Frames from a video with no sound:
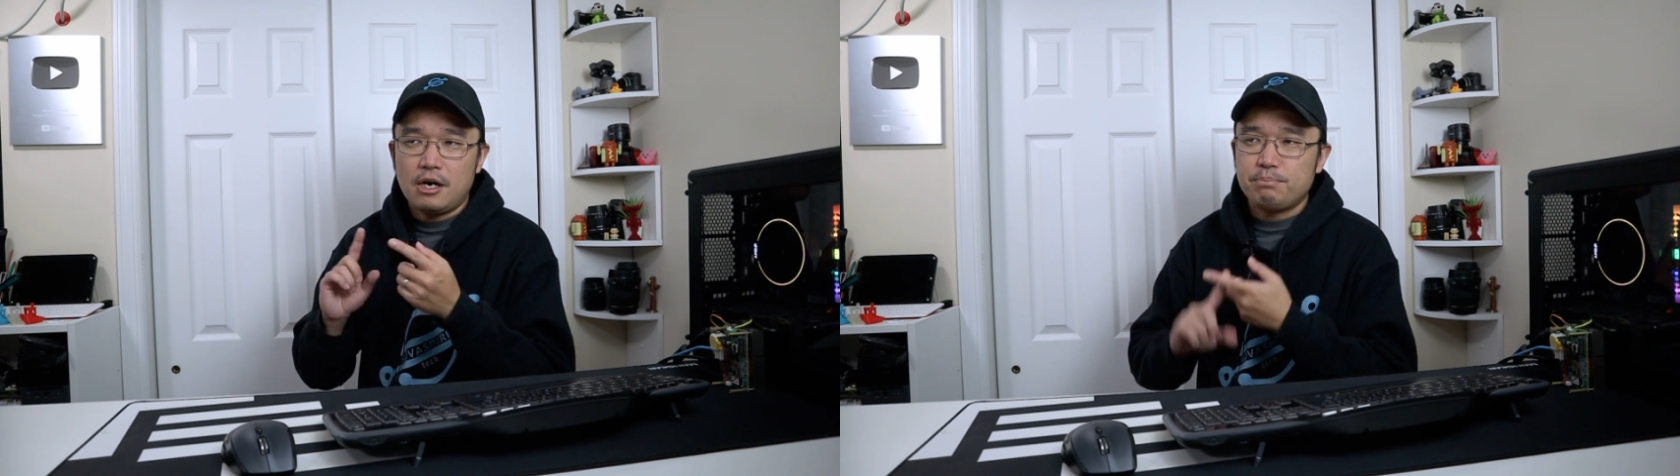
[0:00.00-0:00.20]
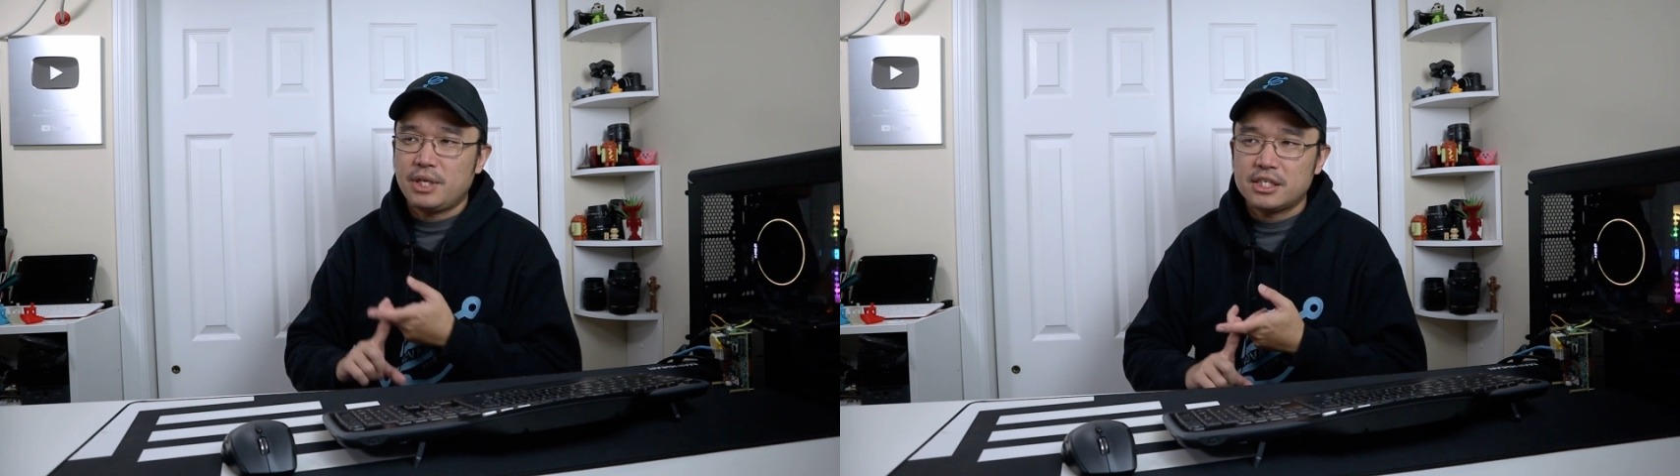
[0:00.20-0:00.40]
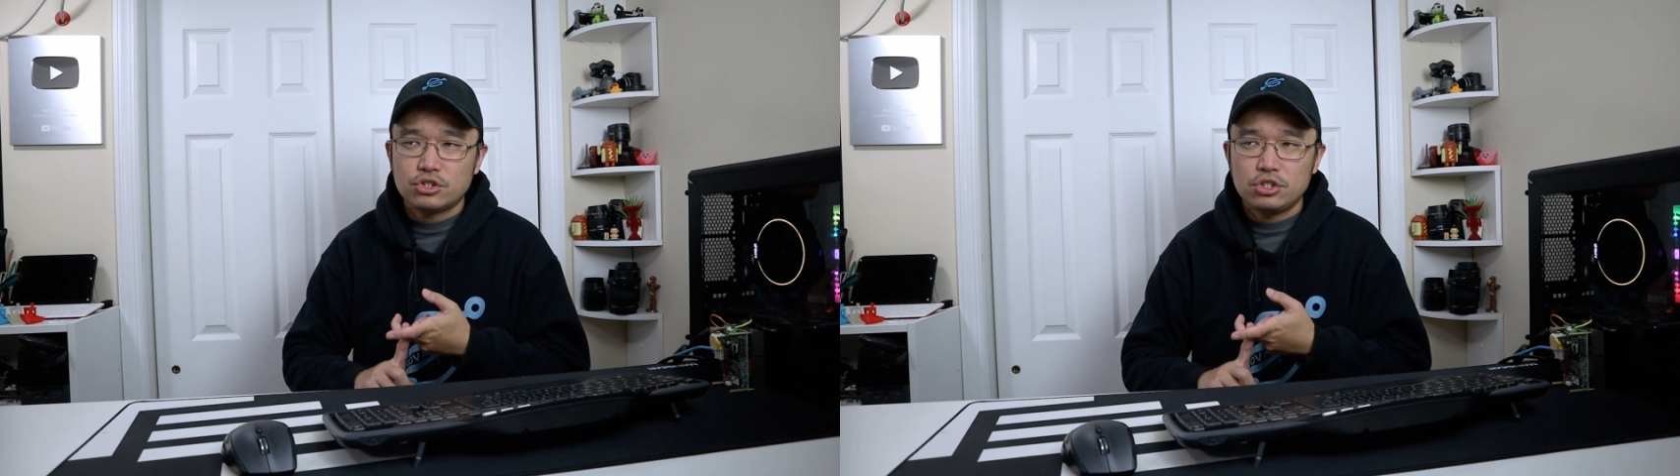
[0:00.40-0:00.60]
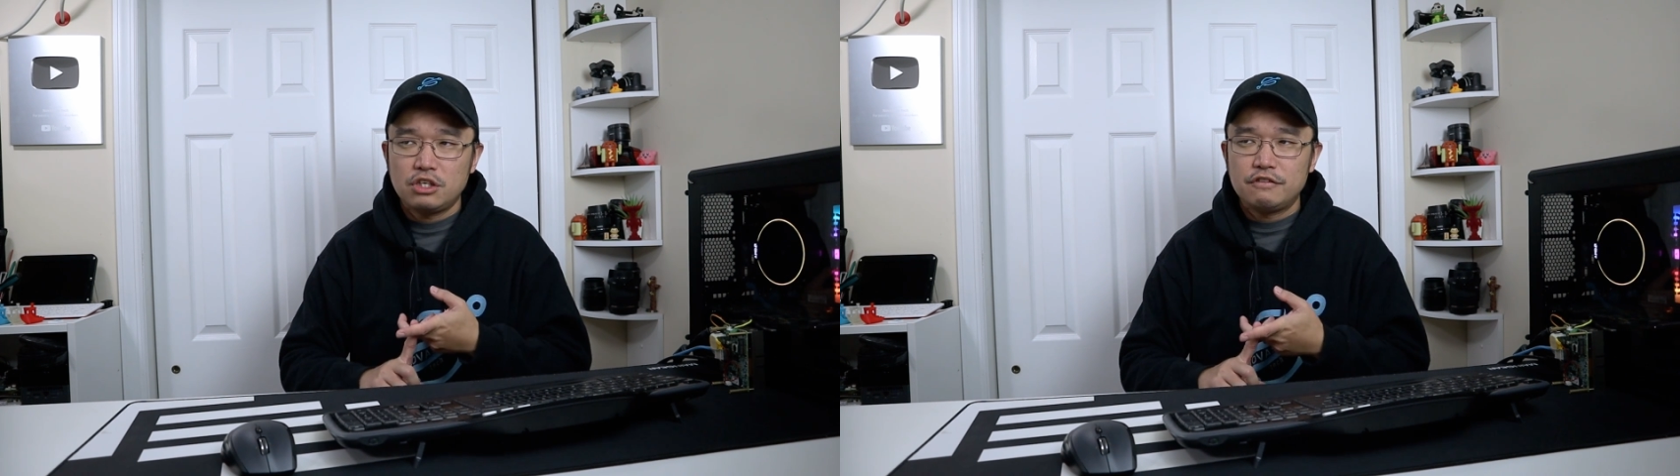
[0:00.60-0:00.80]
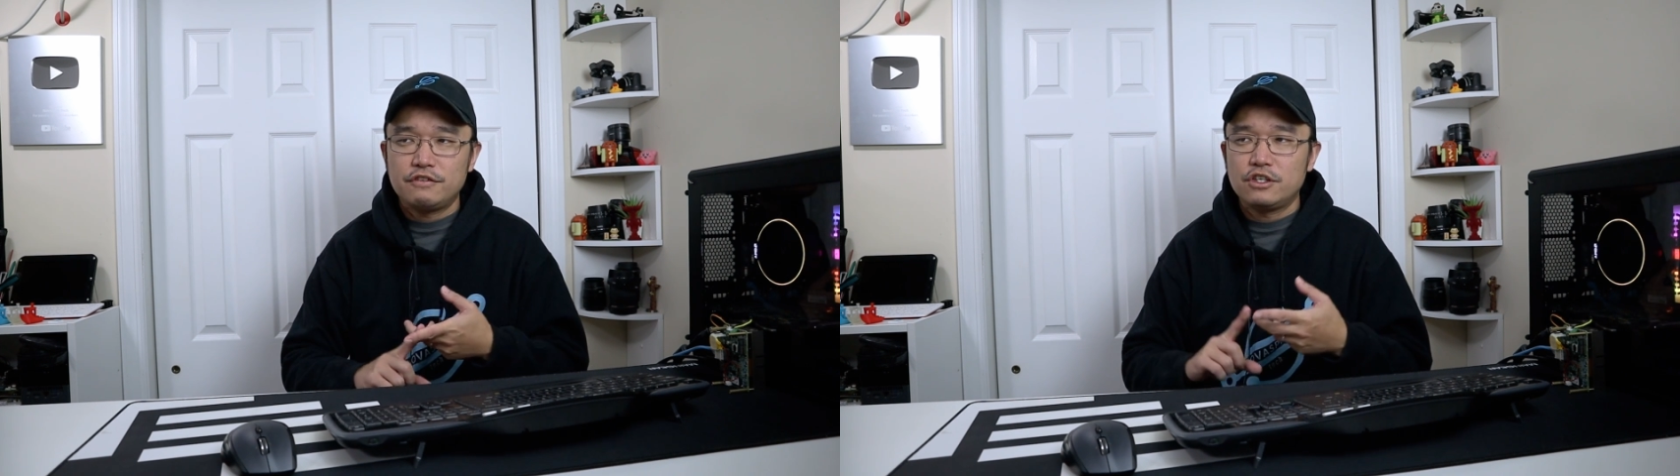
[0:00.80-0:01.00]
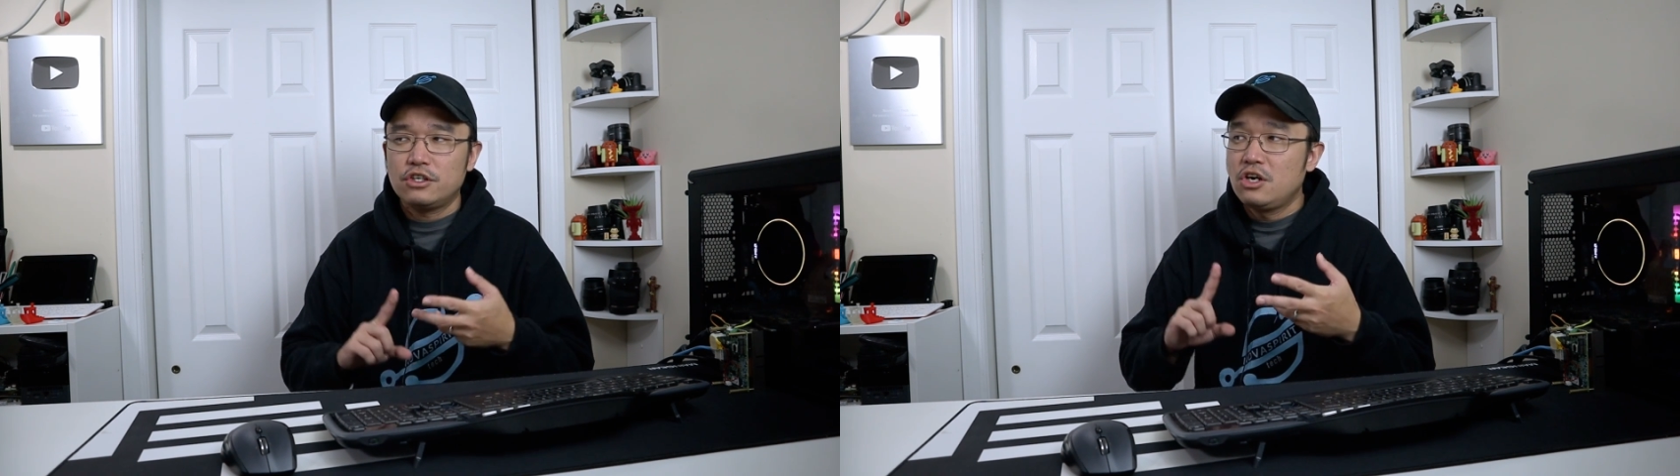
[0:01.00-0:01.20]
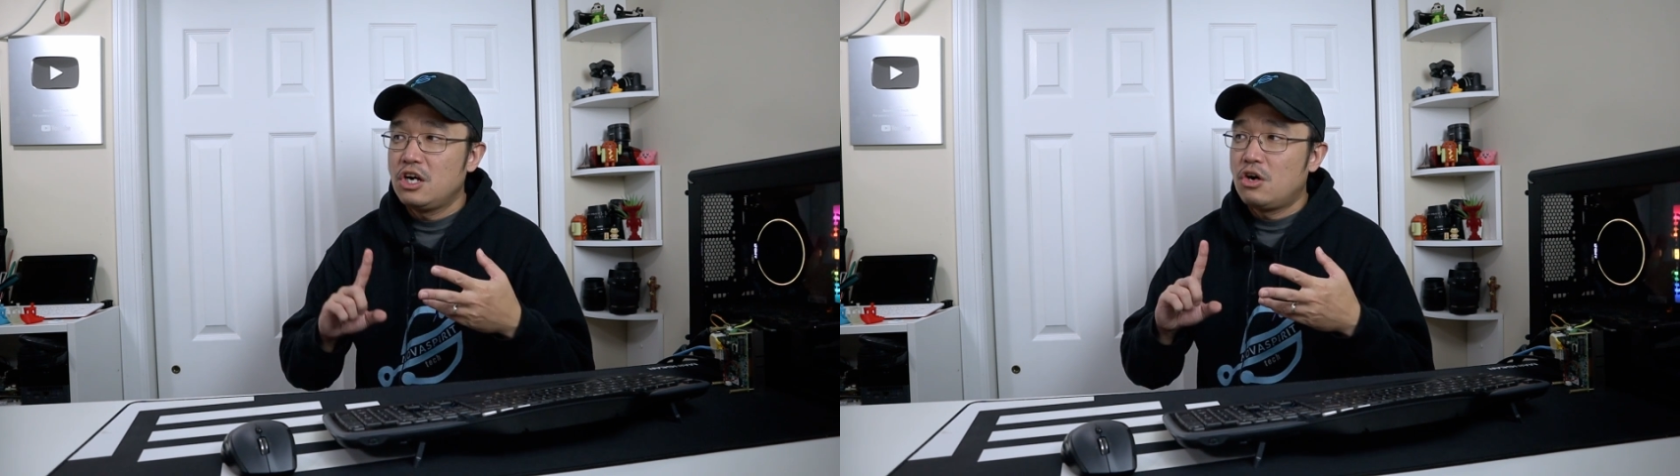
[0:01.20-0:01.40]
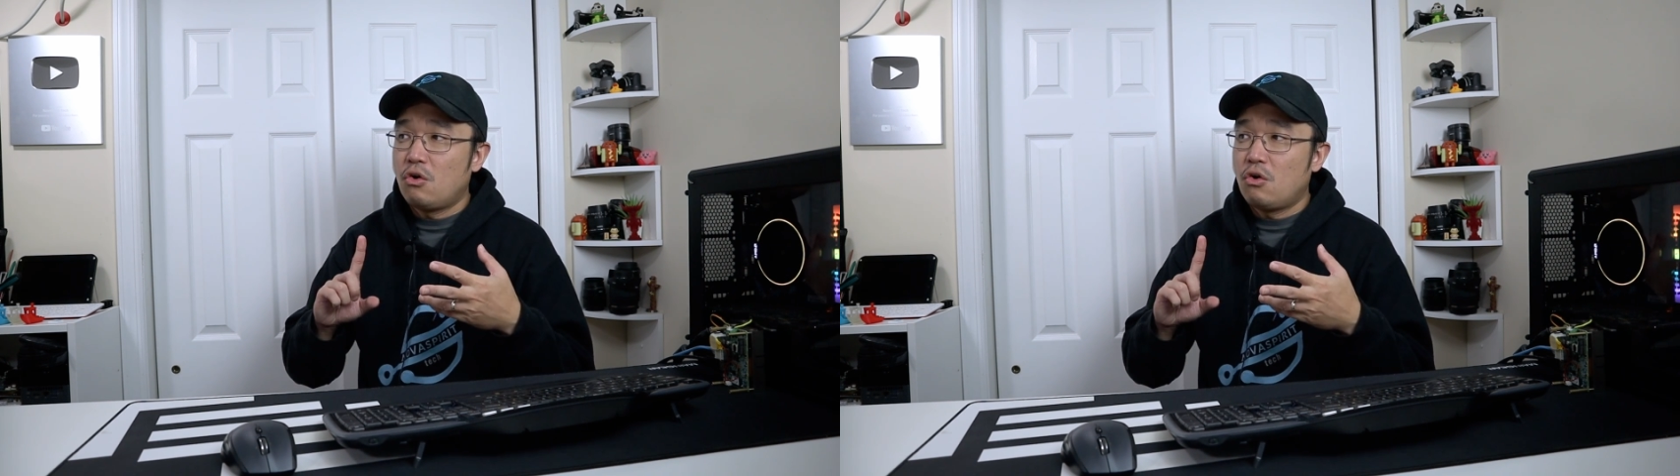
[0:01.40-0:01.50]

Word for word: a Plex server,